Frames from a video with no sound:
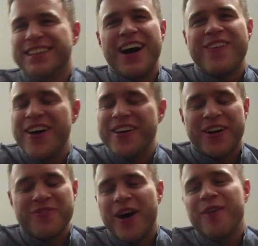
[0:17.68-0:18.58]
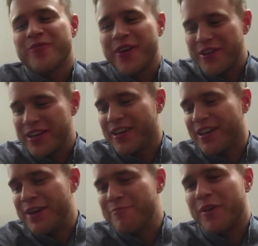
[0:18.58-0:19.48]
No, I won't. I'm very...
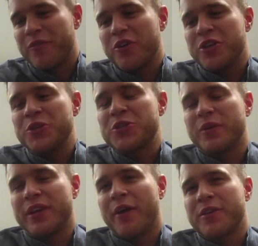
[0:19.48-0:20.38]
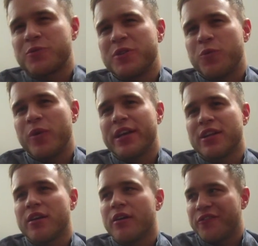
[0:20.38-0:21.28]
I've got used to it now. It's weird.
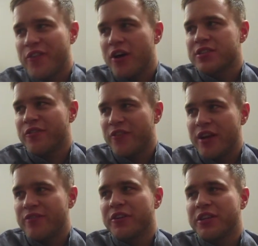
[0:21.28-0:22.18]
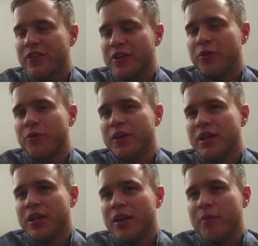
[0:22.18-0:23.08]
At first I found it very difficult
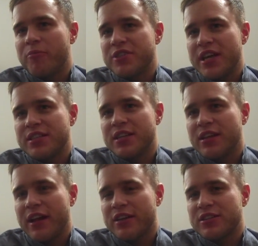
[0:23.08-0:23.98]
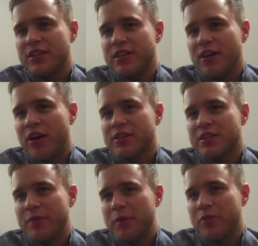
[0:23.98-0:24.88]
presenting and actually
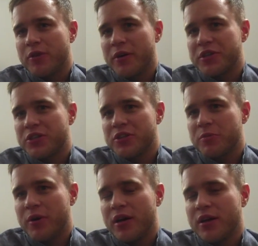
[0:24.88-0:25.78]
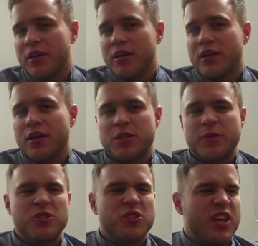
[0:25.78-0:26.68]
asking people the questions, but I
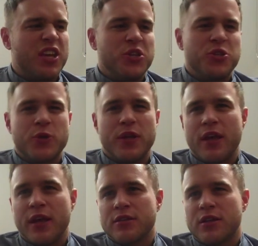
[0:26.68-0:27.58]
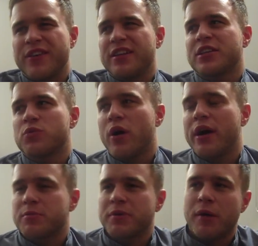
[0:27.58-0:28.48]
suppose you just get used to it in the end. So I think that's
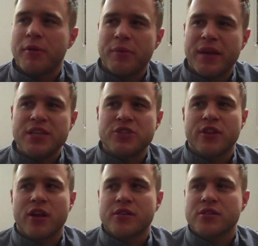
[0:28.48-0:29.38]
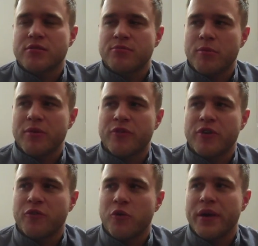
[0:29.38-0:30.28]
why it's become a little bit easier in the last probably 3
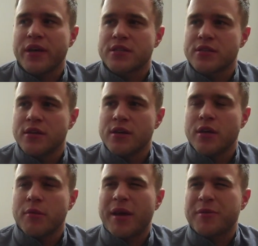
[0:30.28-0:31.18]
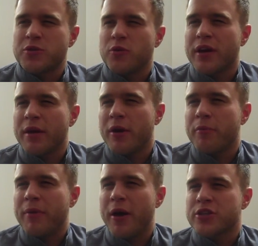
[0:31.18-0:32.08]
or 4 weeks. But I had to sort of get my
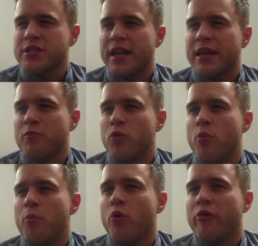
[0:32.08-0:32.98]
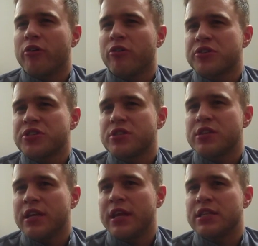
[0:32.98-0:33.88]
personality more and more across
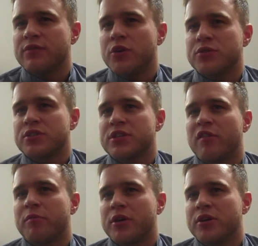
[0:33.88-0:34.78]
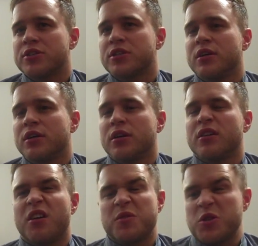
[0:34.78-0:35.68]
in interviews and stuff, because
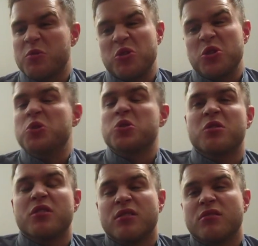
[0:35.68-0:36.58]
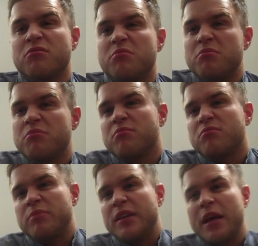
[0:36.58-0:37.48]
I suppose I'm just used
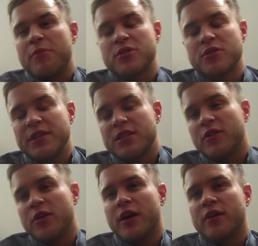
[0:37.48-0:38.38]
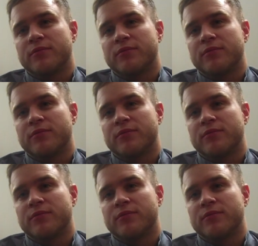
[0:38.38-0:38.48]
to being able to interview now.